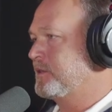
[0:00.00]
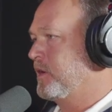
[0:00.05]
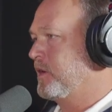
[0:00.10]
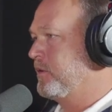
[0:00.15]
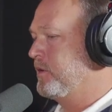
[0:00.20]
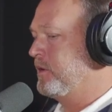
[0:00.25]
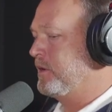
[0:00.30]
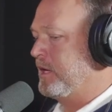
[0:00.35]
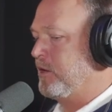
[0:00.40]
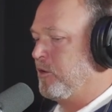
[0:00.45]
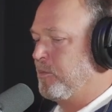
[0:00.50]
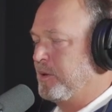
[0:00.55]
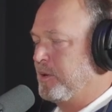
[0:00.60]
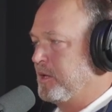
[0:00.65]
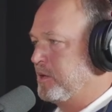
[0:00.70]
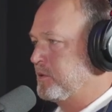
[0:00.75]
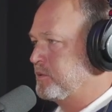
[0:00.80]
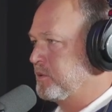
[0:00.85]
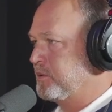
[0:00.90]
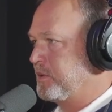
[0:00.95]
Go to
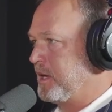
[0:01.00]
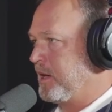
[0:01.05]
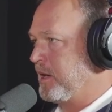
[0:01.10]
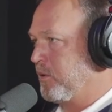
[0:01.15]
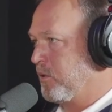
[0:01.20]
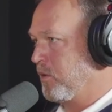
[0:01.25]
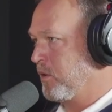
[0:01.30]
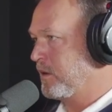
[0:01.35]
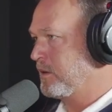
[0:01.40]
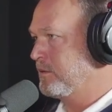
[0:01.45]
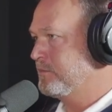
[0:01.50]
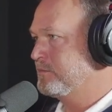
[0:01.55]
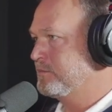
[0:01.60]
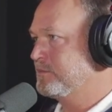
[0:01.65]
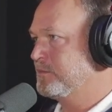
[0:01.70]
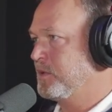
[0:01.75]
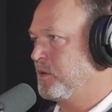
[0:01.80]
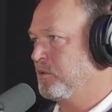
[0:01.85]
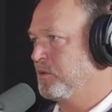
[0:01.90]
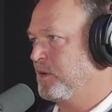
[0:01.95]
lpso.org.
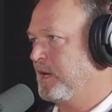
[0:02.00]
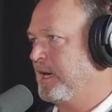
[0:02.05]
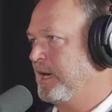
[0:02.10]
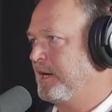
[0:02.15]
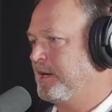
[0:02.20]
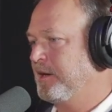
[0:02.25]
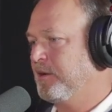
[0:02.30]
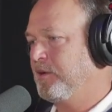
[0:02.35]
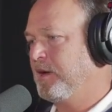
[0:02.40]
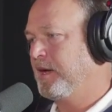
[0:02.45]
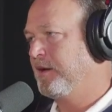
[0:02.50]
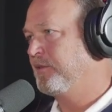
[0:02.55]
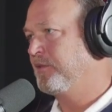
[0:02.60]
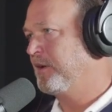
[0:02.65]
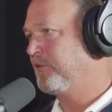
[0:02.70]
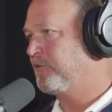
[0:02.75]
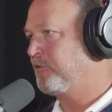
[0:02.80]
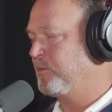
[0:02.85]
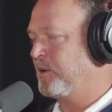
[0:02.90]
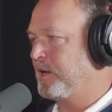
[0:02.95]
Online, and they'll have the
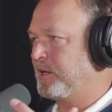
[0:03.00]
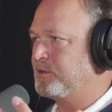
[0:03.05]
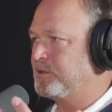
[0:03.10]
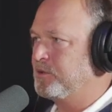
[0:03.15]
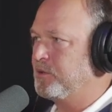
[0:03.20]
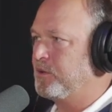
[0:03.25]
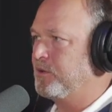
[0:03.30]
information.